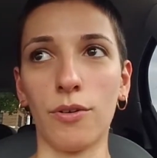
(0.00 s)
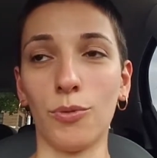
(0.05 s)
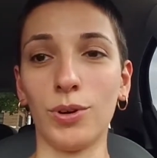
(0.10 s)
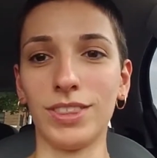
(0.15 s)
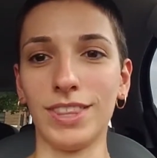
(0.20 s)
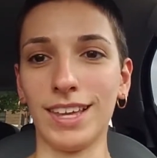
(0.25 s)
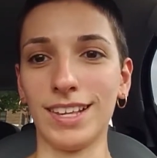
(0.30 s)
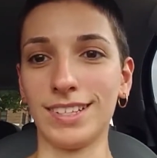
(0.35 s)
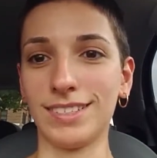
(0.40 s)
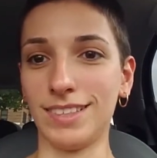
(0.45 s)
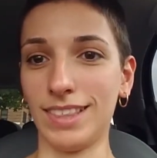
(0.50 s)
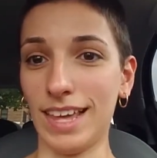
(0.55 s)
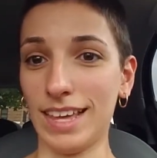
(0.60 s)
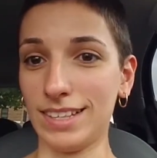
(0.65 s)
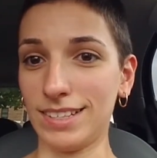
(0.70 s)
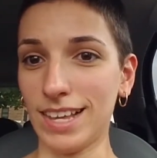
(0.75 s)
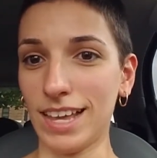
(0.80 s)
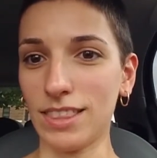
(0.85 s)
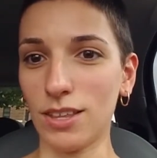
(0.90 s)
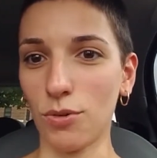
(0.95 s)
what they
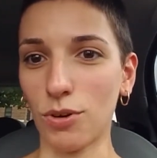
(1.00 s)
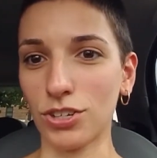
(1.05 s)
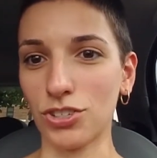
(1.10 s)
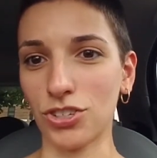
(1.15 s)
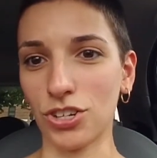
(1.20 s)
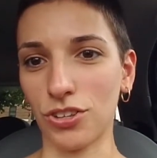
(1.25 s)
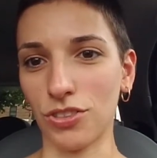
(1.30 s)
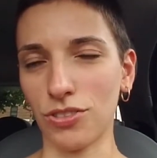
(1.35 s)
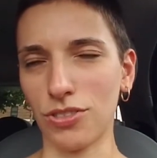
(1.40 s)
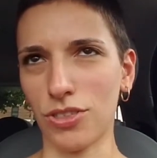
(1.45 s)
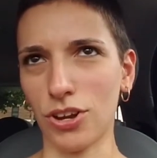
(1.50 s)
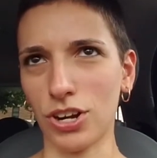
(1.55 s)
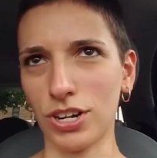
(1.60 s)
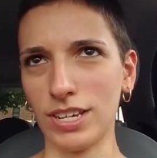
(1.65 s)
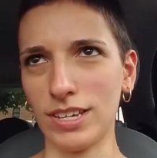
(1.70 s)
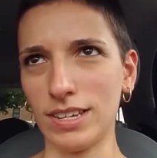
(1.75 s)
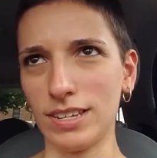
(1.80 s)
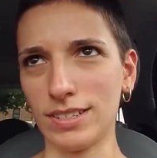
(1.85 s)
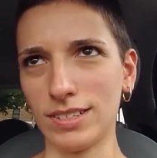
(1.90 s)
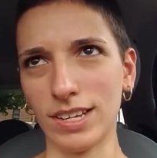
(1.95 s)
said they were
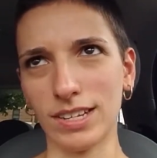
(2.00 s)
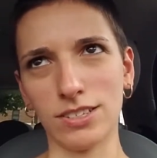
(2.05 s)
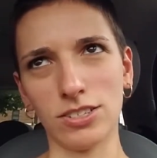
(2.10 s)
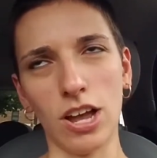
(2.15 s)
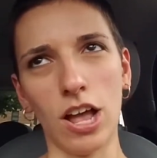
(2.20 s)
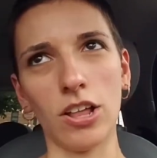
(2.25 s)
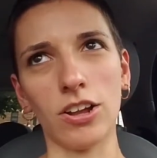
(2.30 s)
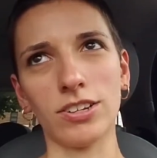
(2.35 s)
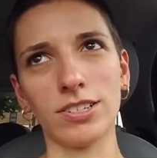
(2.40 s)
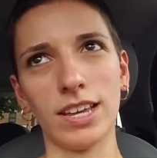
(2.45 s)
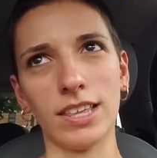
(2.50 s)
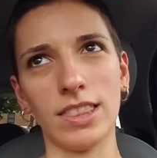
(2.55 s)
$36,